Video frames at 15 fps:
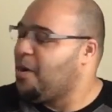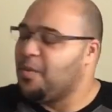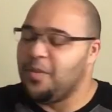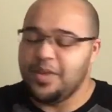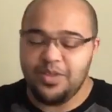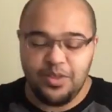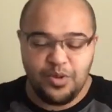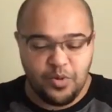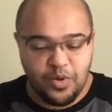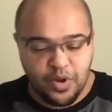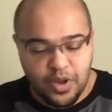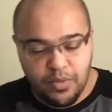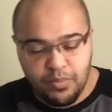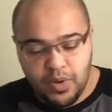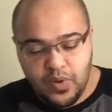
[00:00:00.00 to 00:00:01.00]
With your
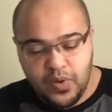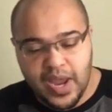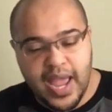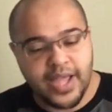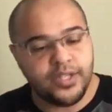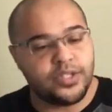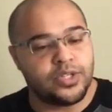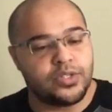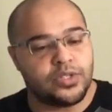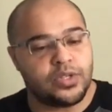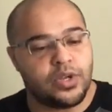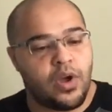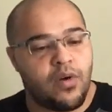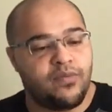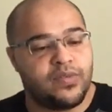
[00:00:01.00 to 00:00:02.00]
communications
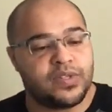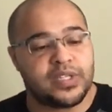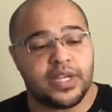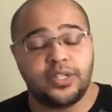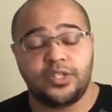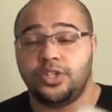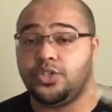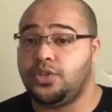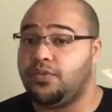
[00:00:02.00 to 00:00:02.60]
and conversations,